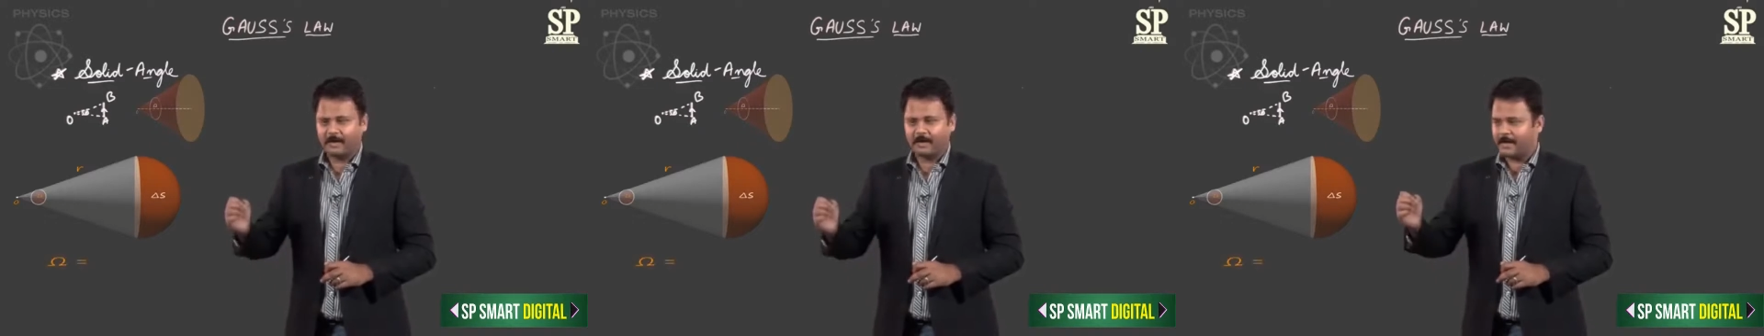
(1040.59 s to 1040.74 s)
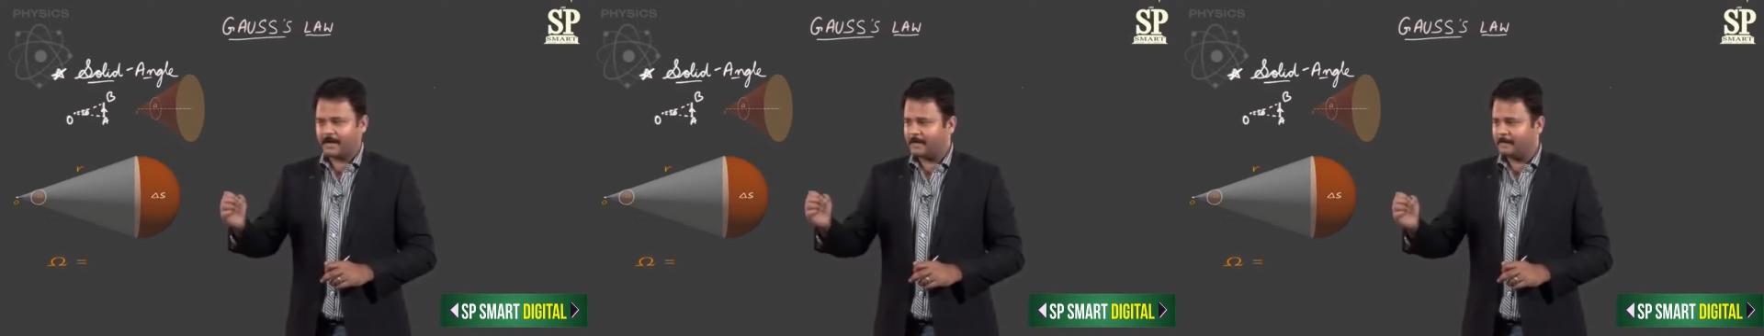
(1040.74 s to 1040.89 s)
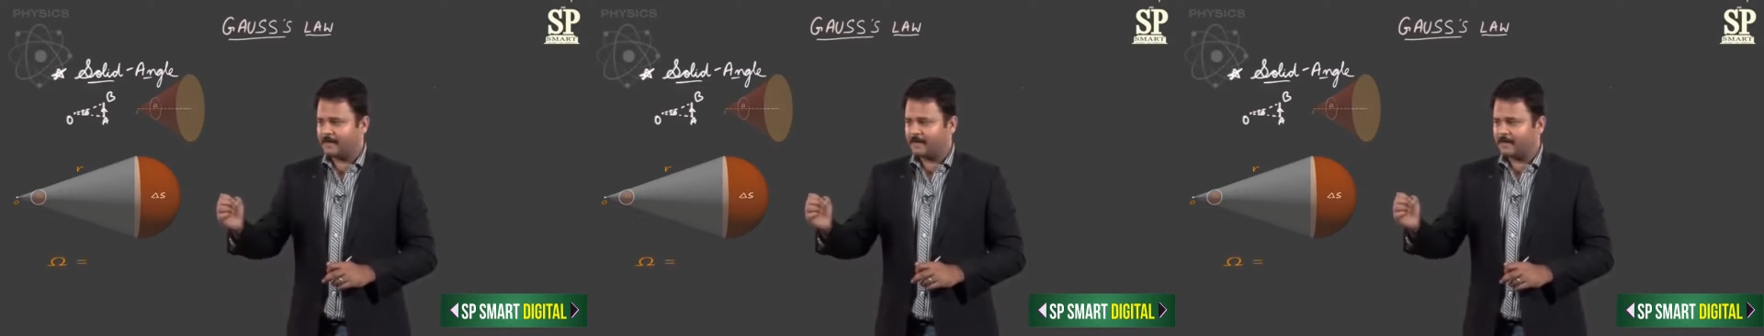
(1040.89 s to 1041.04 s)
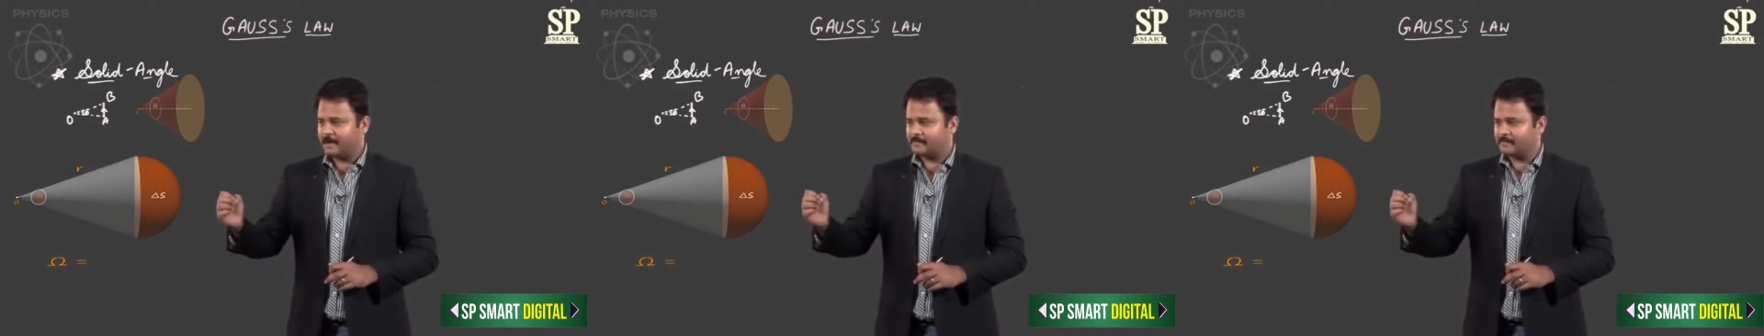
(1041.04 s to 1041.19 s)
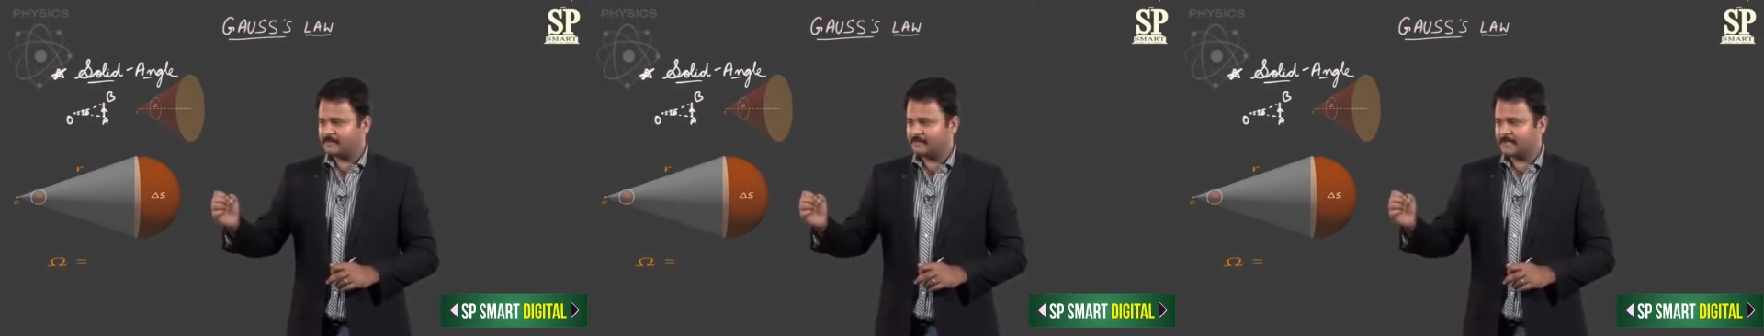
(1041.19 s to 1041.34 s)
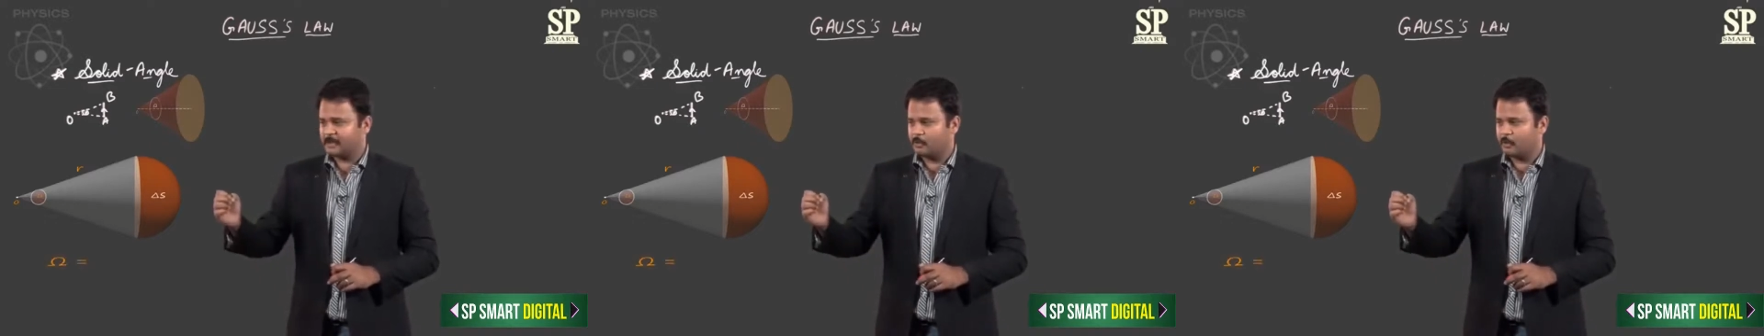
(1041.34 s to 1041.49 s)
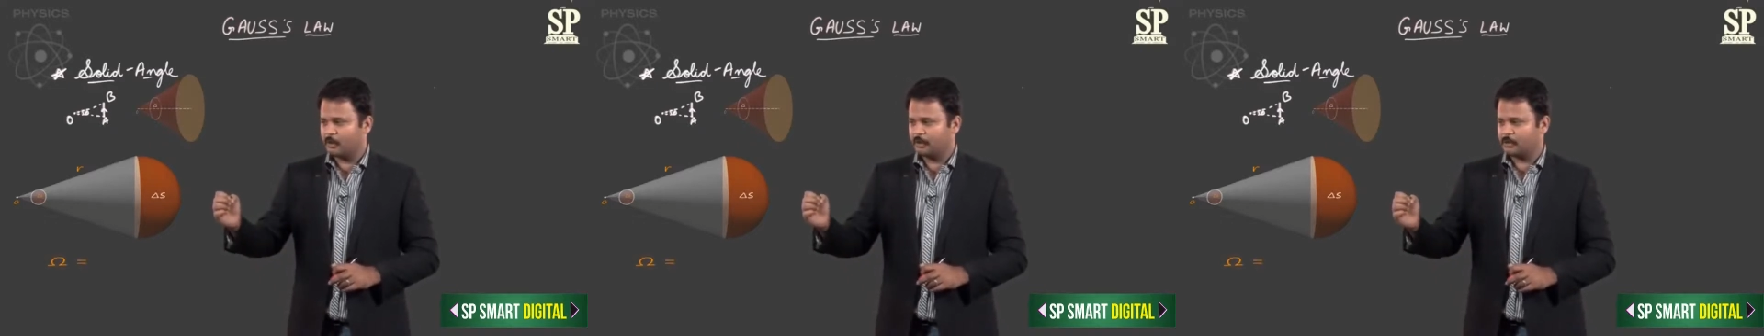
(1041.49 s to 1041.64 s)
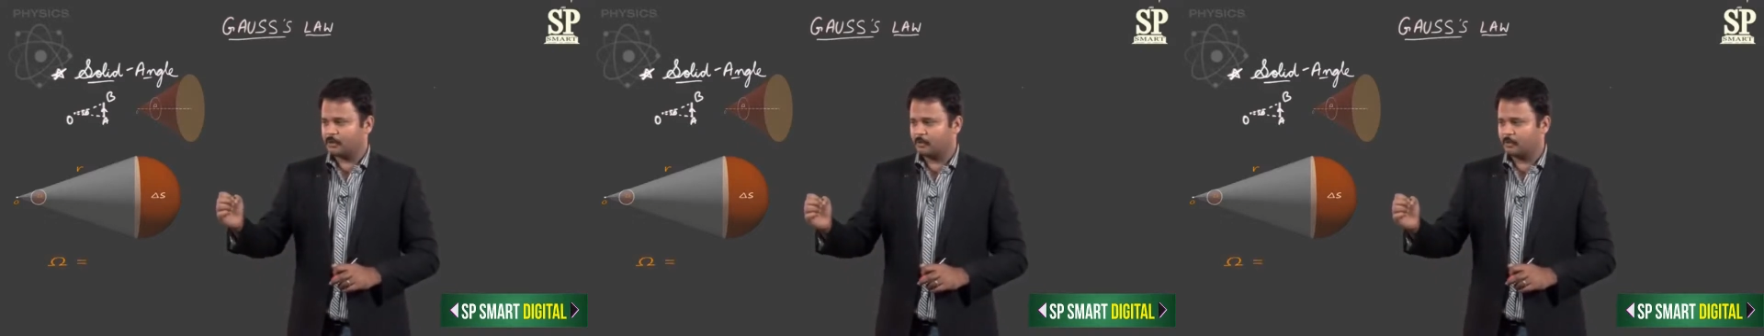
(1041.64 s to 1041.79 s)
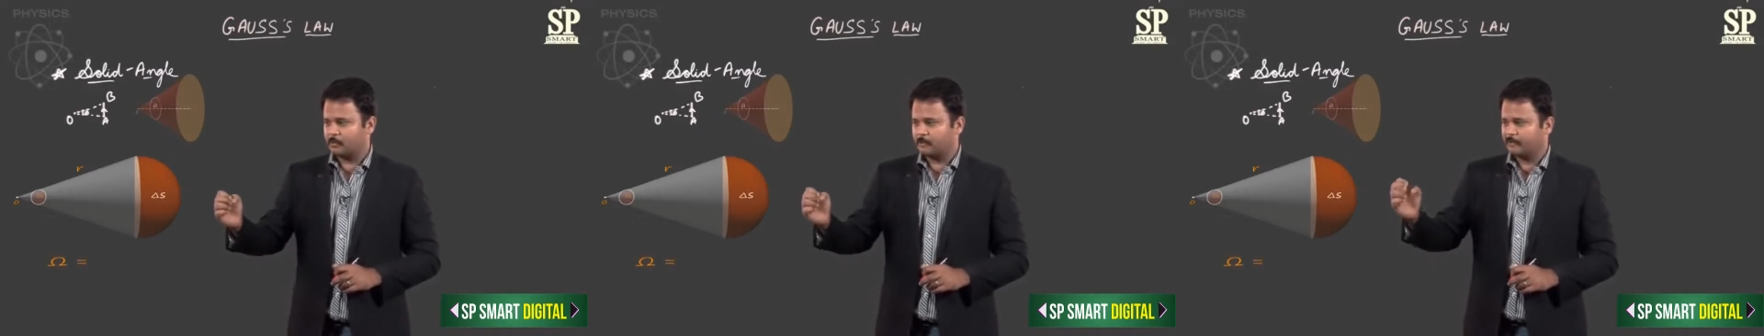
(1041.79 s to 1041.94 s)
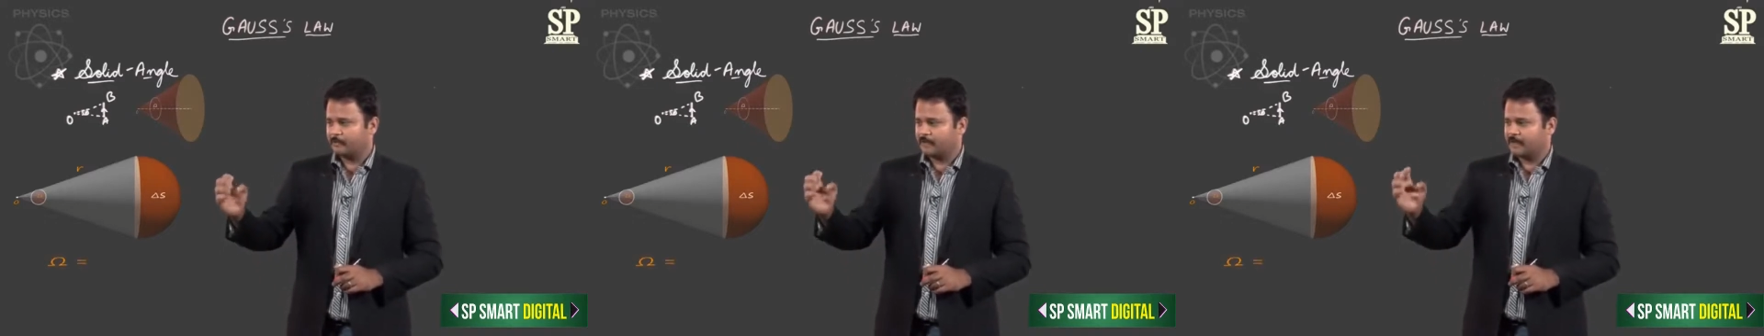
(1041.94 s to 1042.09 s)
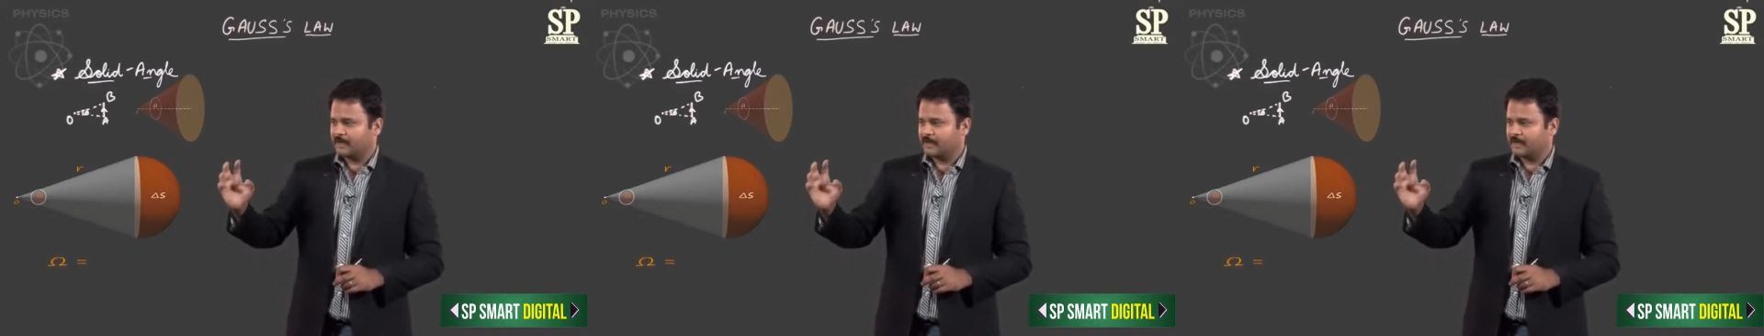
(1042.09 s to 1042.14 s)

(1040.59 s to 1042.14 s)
It becomes equal to